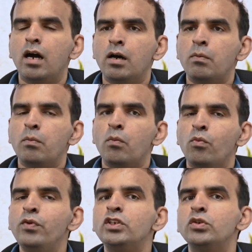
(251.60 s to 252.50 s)
Uh,
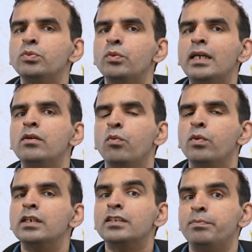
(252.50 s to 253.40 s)
which one
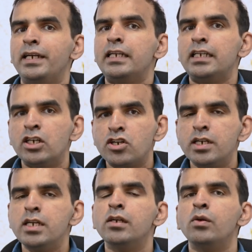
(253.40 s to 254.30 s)
works better in a
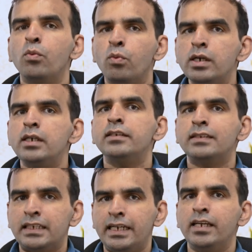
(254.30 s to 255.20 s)
real world
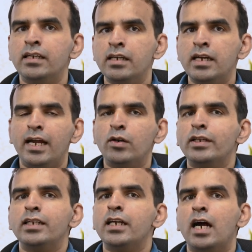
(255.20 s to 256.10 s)
setting and
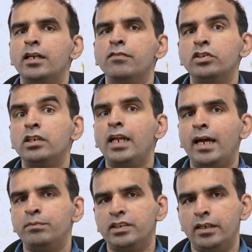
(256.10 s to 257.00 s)
not in an artificial
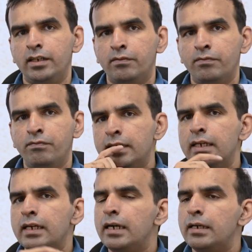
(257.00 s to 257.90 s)
lab setting.
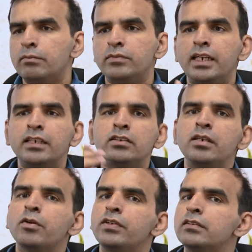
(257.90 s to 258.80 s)
Uh, the next
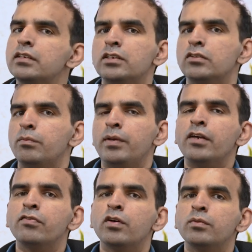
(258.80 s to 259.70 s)
stream of research is on
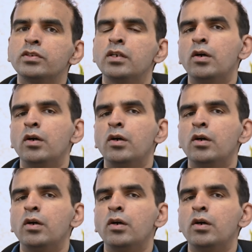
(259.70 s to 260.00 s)
platforms.